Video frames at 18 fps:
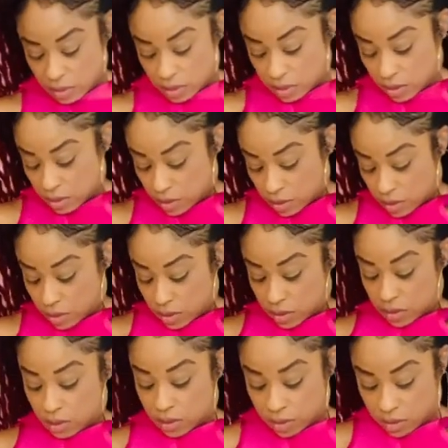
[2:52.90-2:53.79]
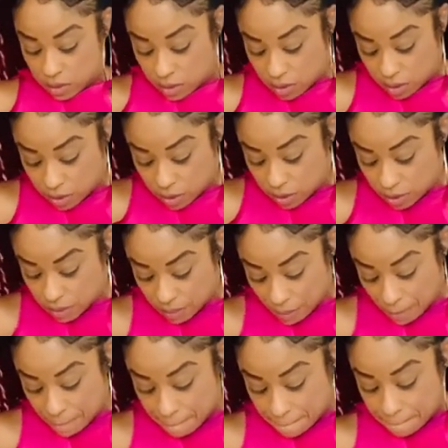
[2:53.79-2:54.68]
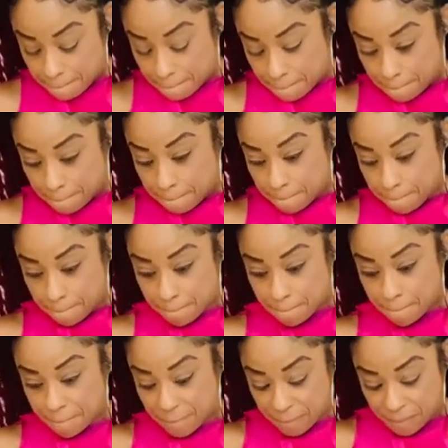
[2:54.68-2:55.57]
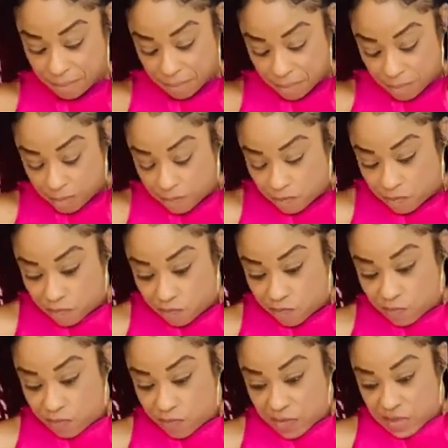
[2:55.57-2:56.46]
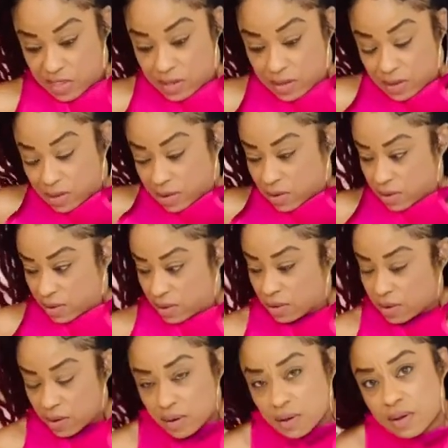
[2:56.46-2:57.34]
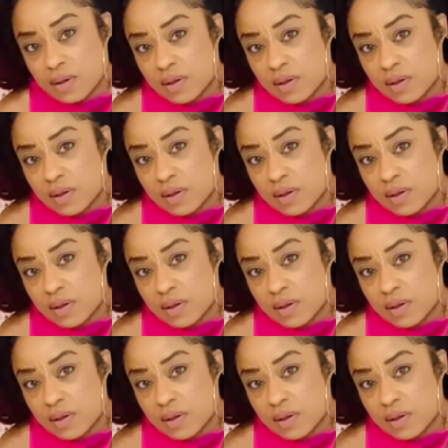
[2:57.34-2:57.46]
Nothing is said.